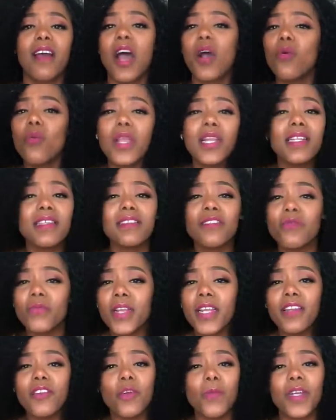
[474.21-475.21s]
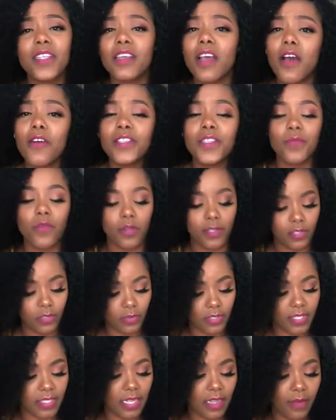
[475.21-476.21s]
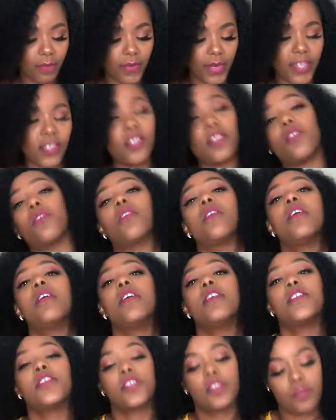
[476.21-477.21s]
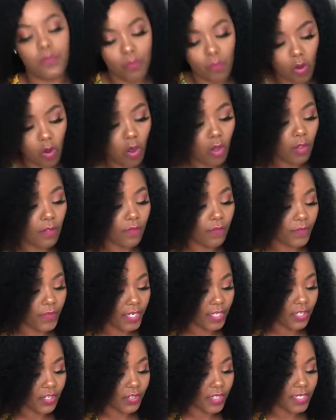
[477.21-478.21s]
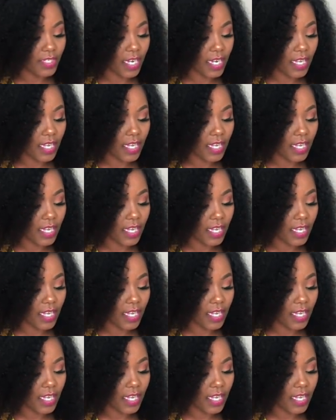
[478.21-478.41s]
A win is a win, no matter how small. So celebrate your small victories.